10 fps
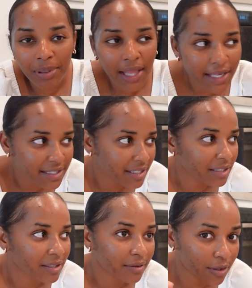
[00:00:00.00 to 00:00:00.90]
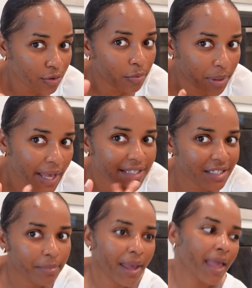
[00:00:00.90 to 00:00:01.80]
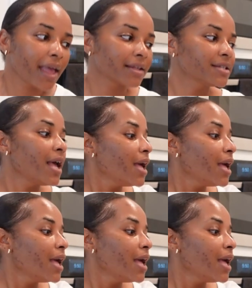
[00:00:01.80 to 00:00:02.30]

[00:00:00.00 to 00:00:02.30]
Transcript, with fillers: plastic little plastic bags